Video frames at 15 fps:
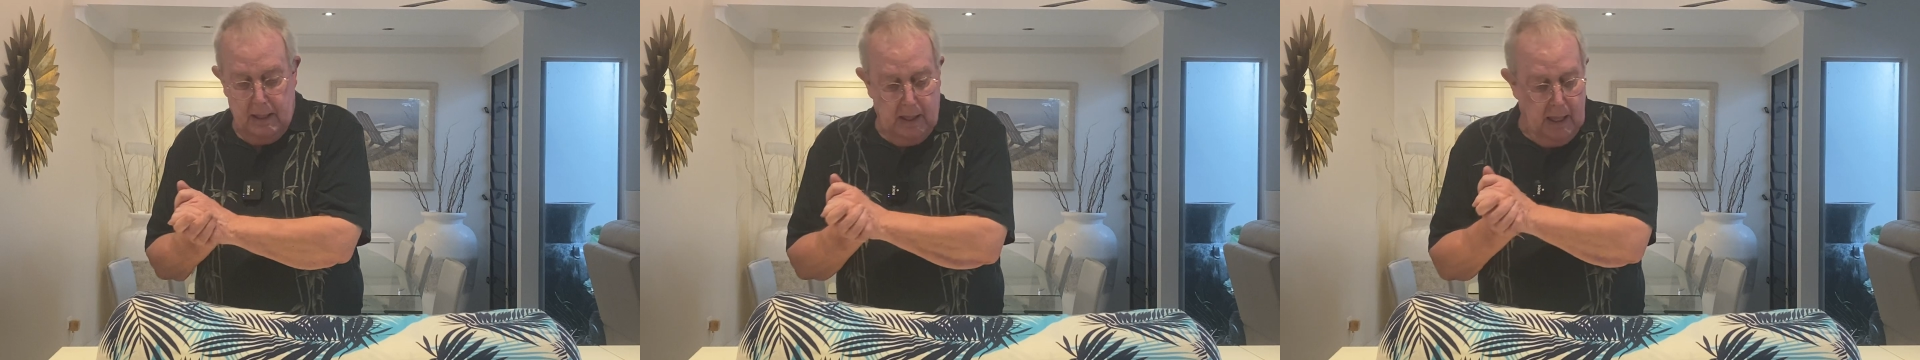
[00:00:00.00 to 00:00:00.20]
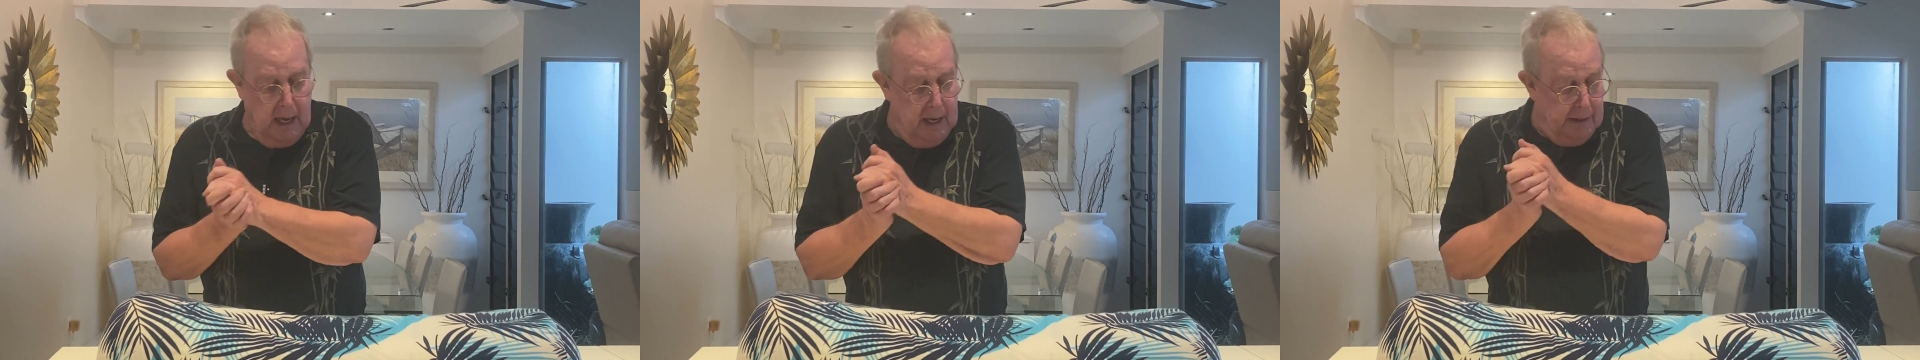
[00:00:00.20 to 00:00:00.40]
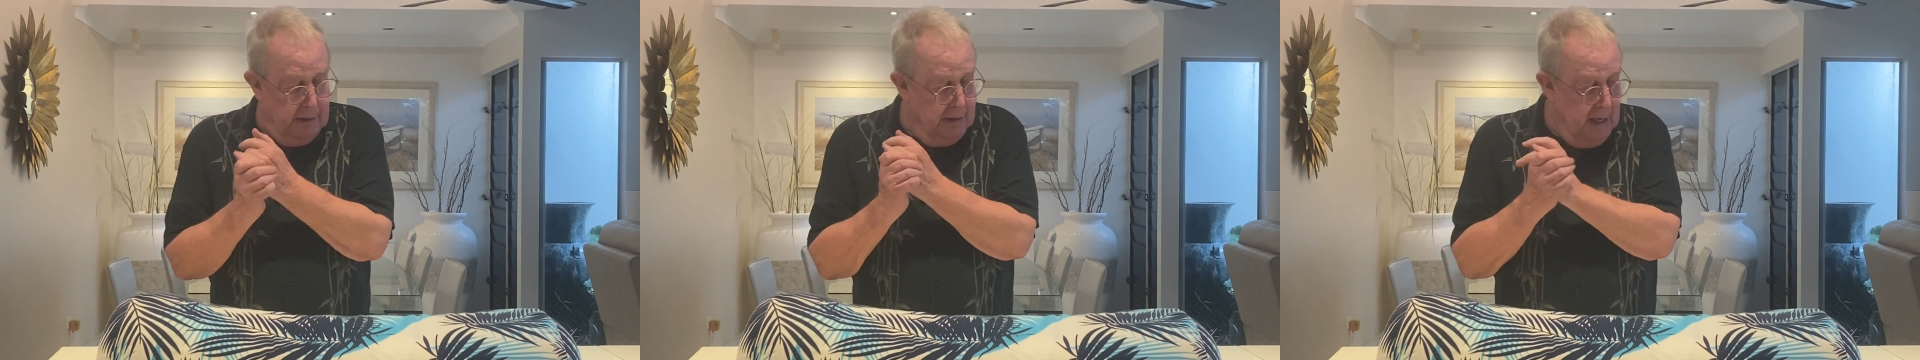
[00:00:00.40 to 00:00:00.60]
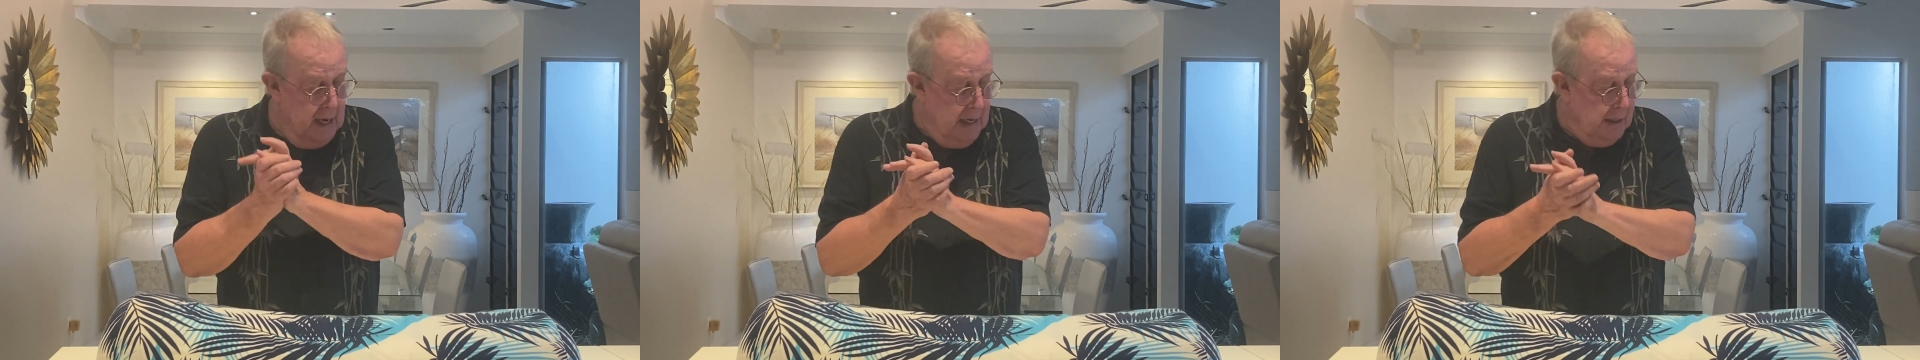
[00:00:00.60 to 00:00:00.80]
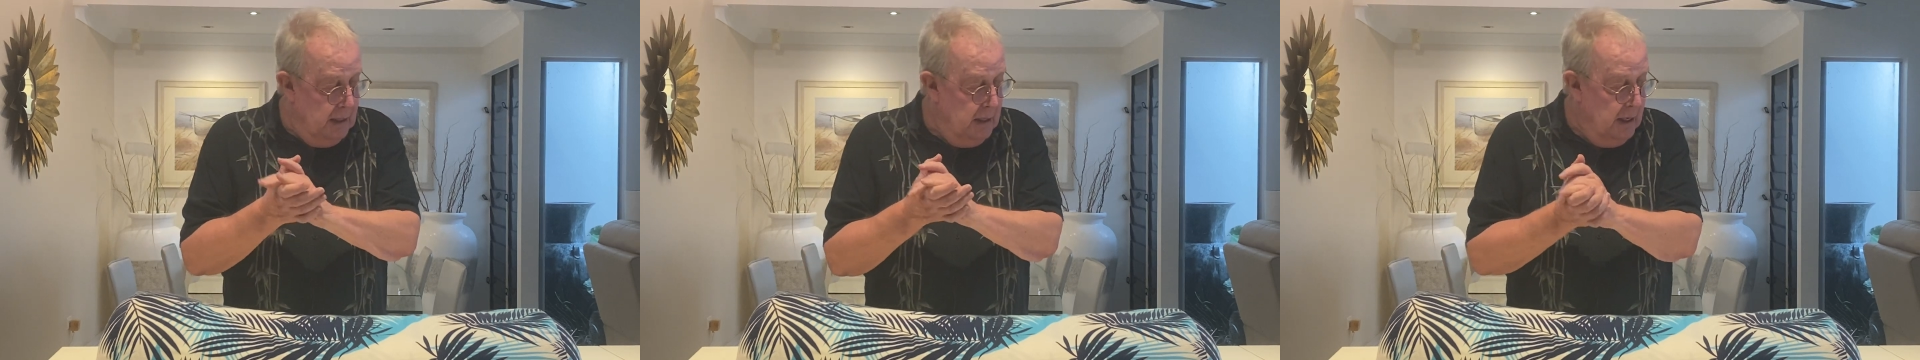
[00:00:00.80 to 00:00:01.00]
And
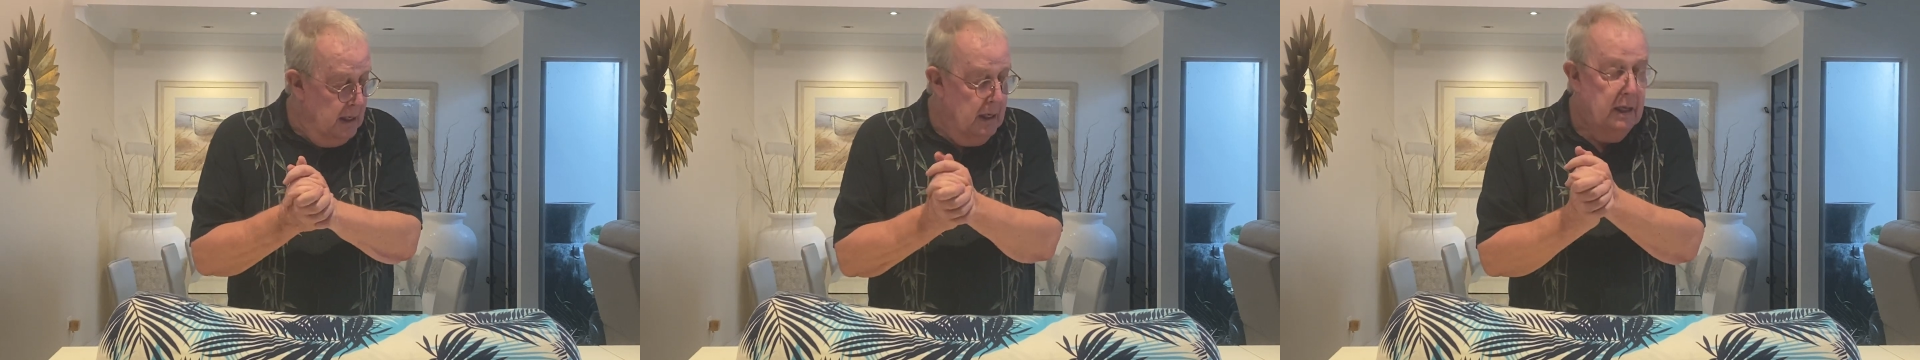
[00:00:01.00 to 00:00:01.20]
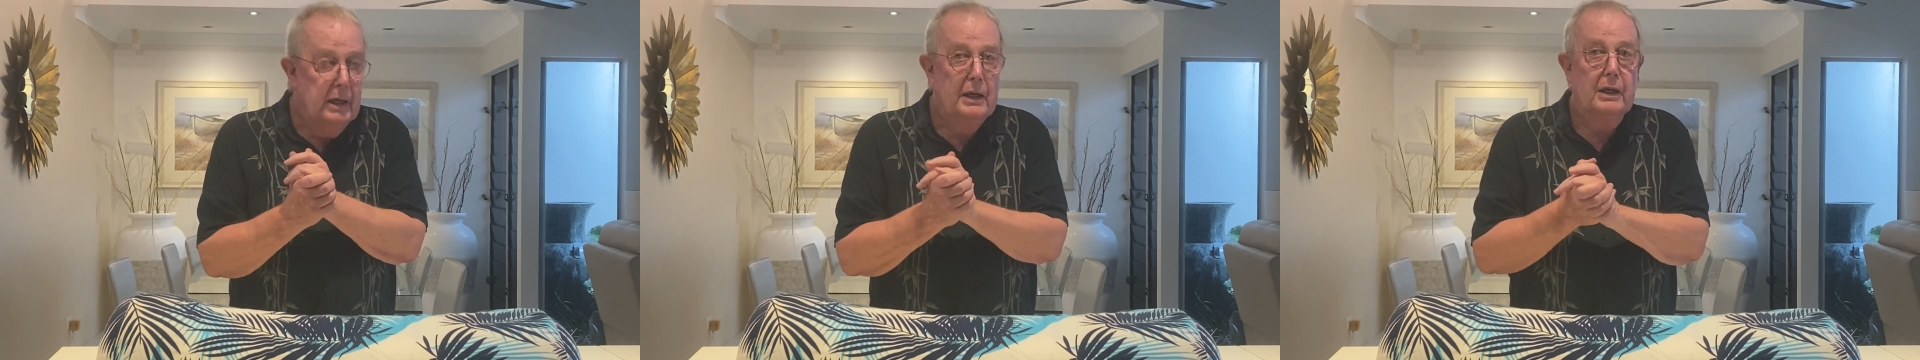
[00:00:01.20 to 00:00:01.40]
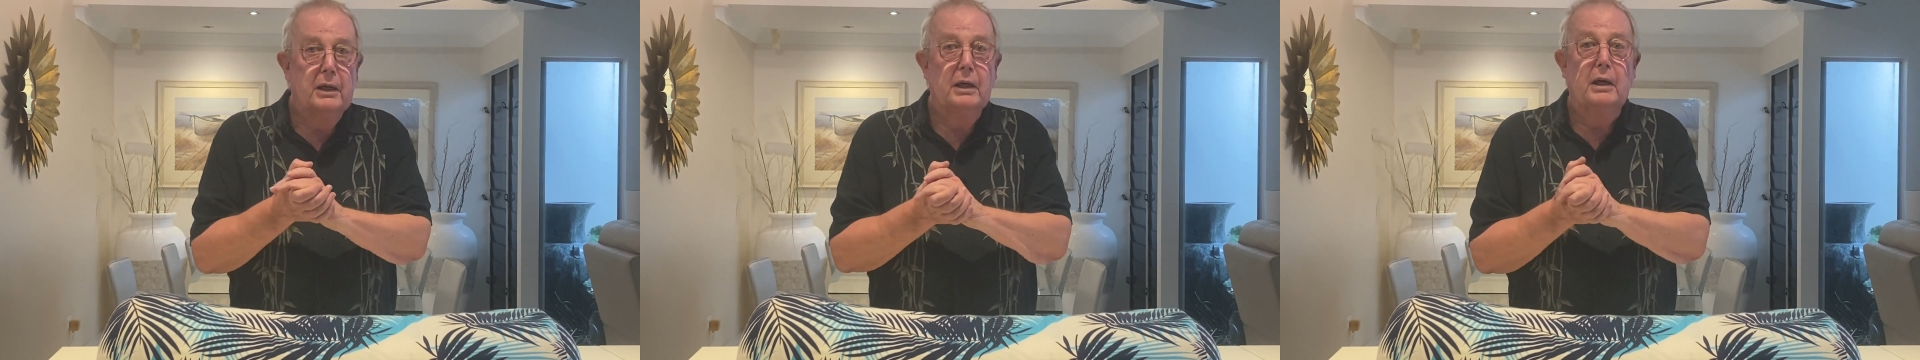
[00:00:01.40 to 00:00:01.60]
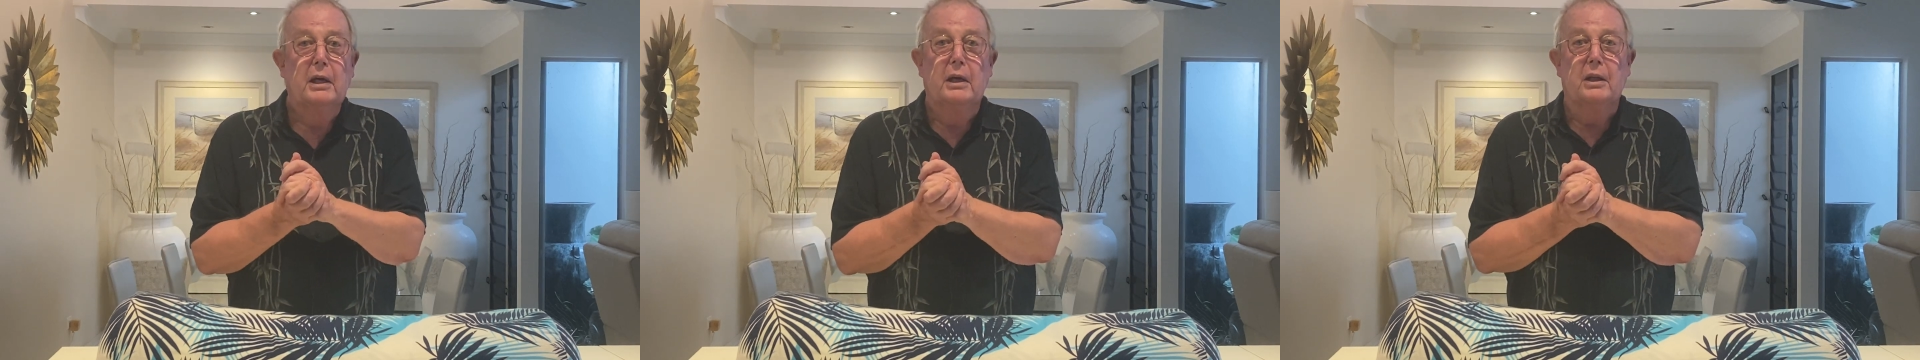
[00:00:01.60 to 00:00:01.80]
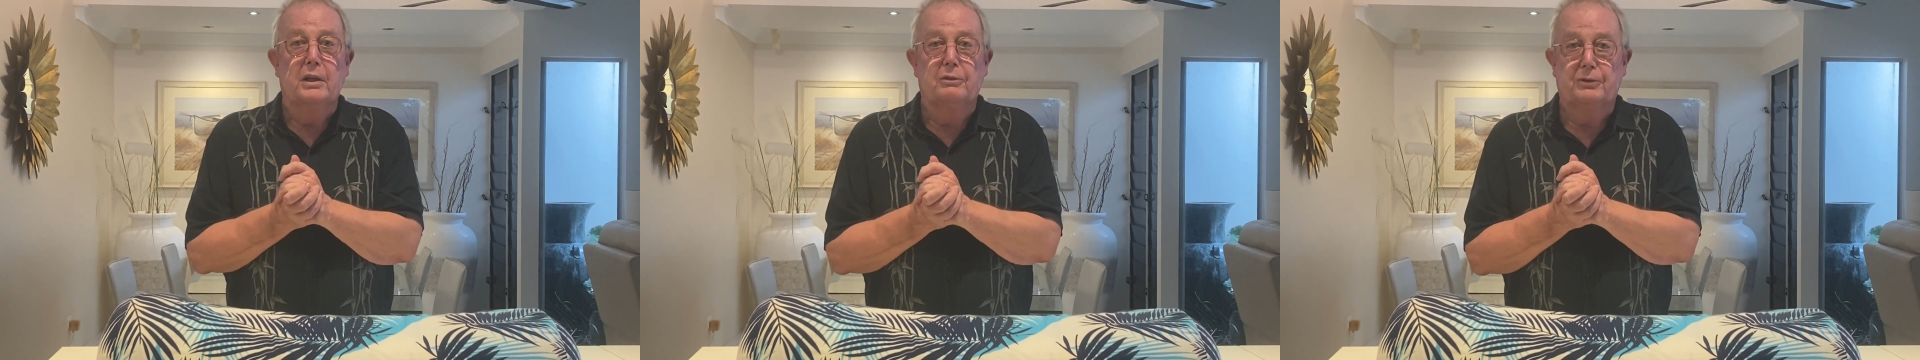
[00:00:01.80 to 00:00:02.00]
then
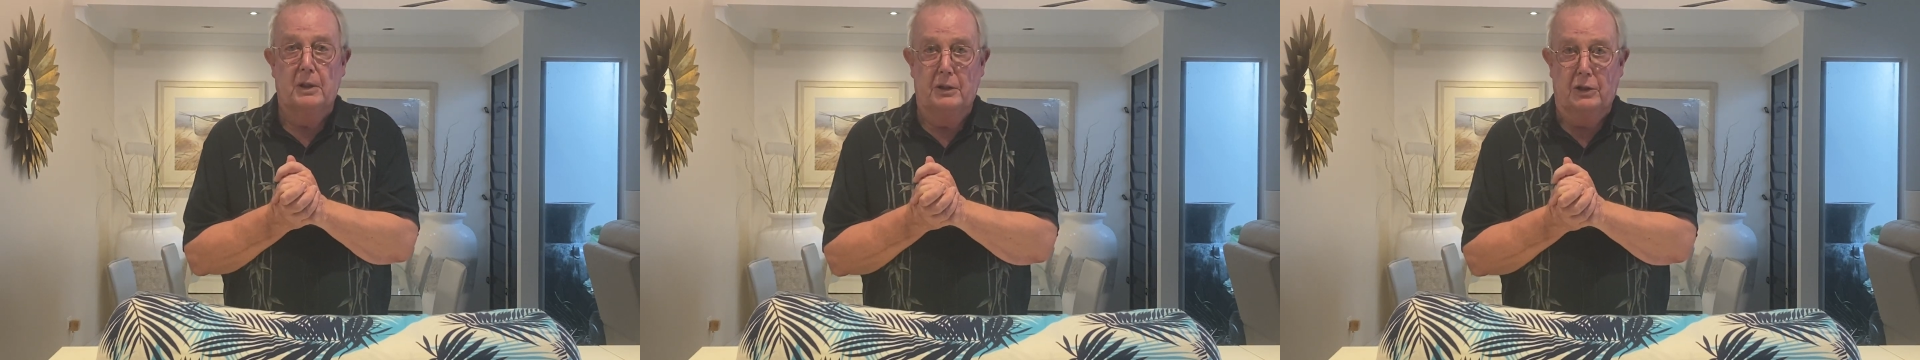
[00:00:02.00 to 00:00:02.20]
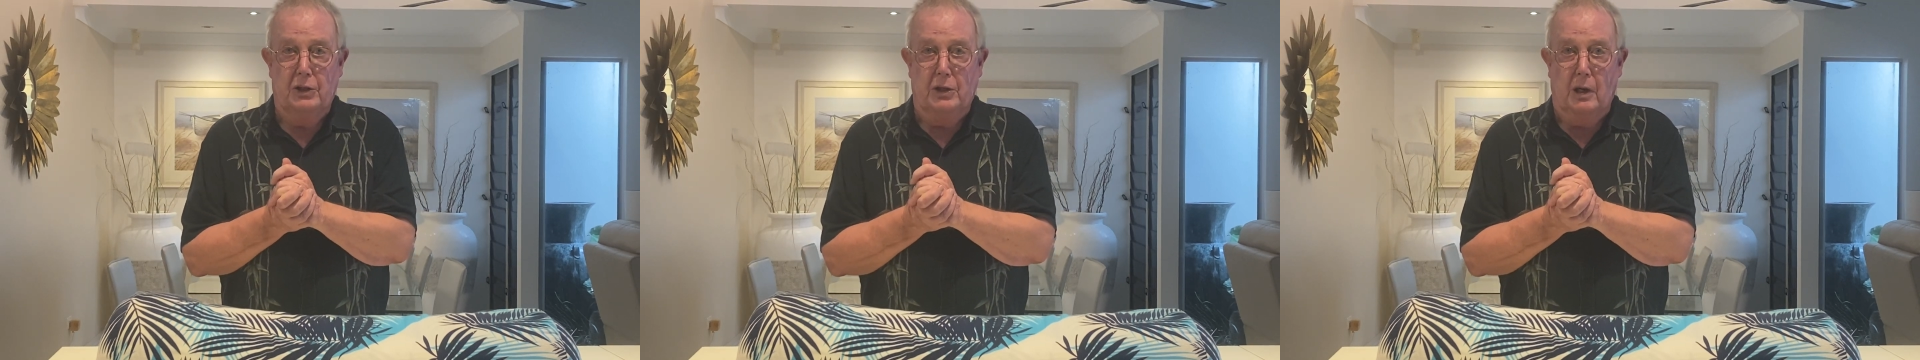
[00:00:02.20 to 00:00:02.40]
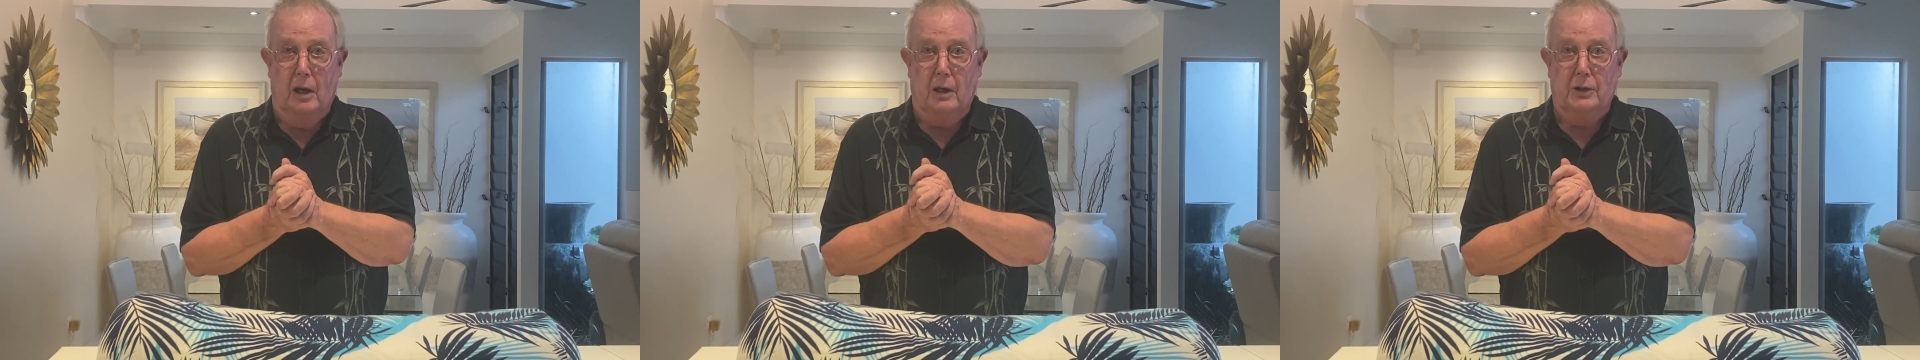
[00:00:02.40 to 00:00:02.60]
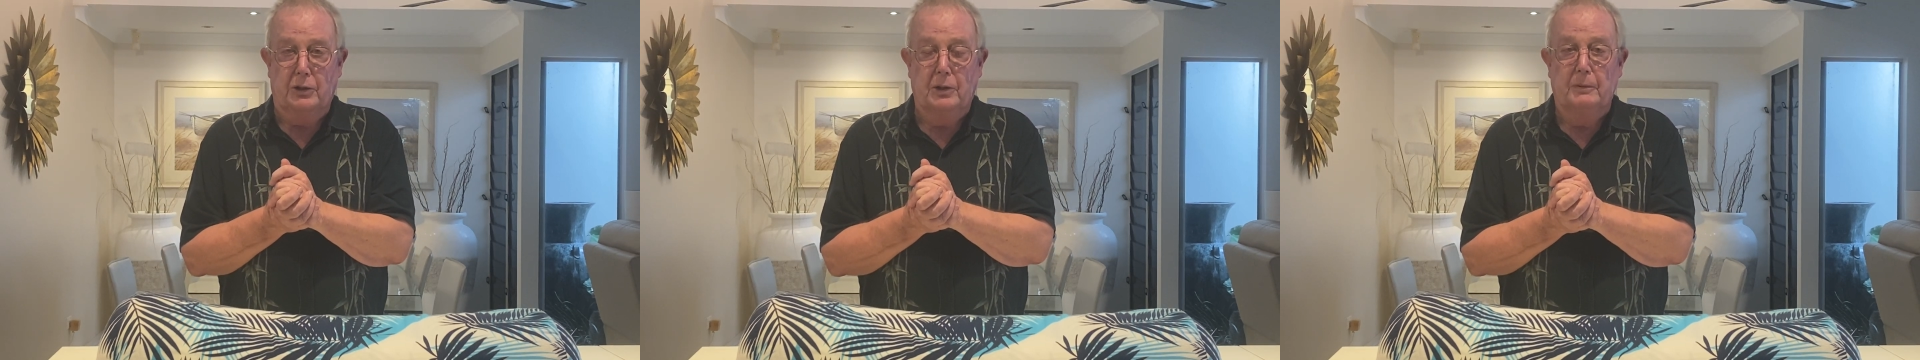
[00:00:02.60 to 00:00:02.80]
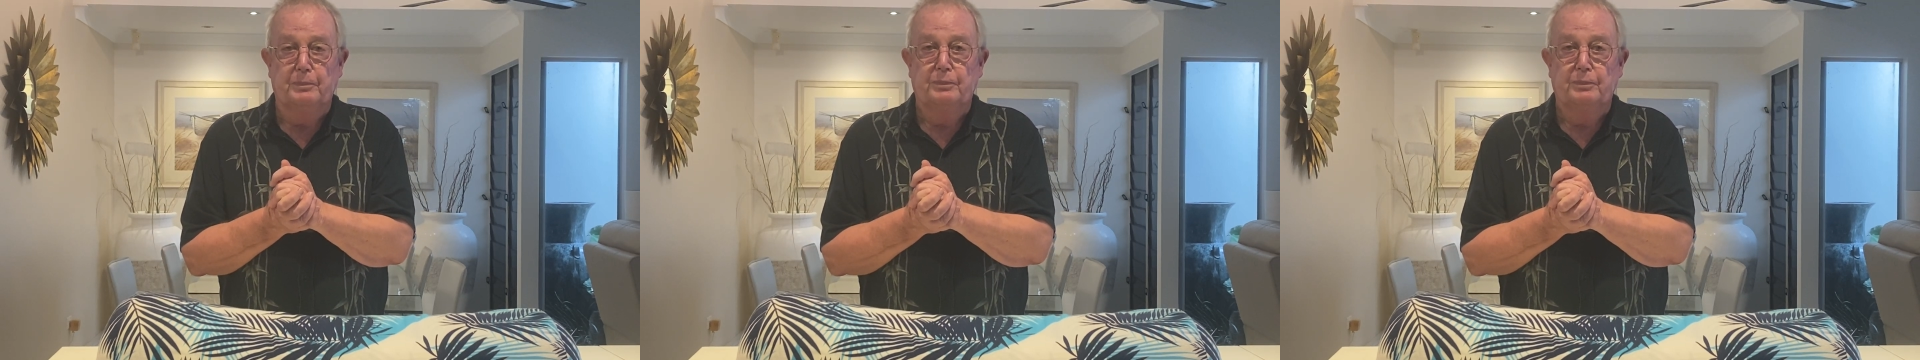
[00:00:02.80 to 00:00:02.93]
the fun starts.